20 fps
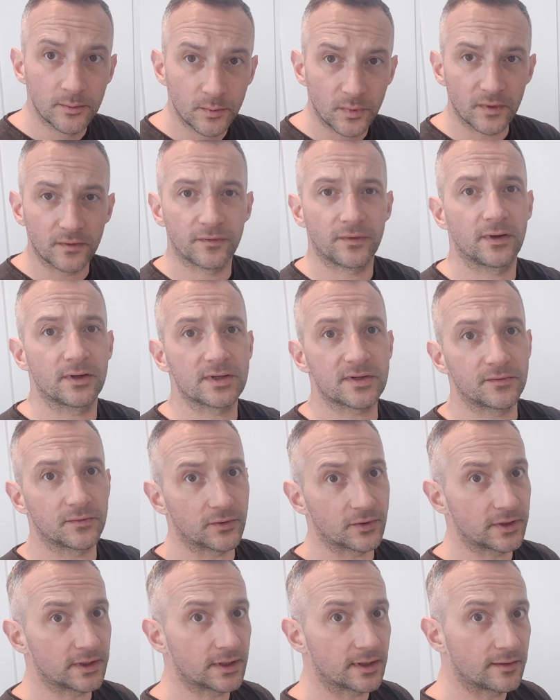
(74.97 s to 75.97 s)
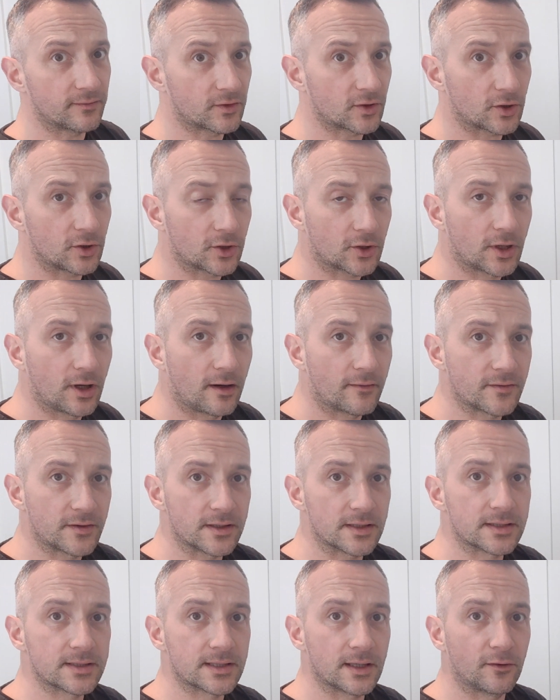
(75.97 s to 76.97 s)
But first of all, you've got to look
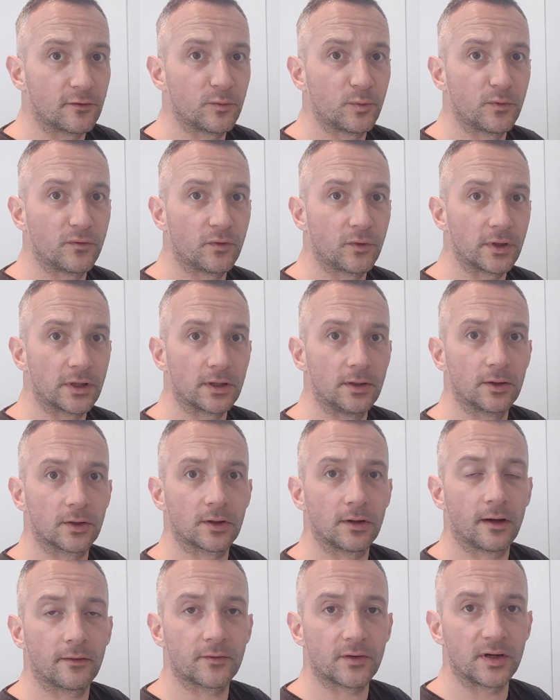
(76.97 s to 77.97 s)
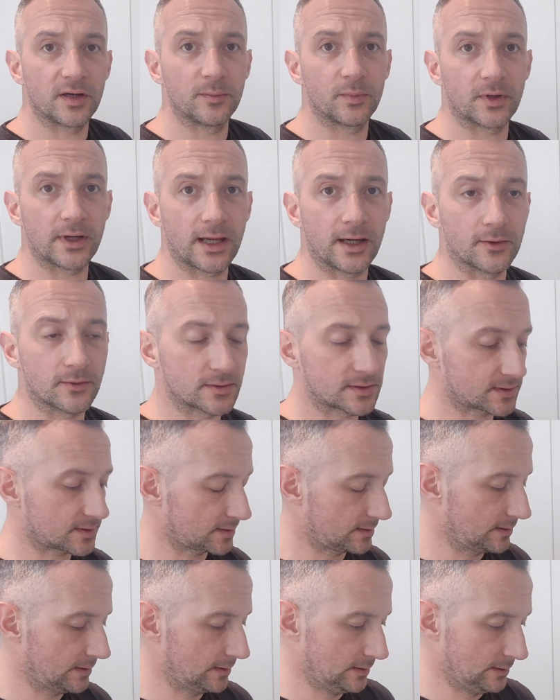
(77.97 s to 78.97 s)
after yourself before you can look after anybody else.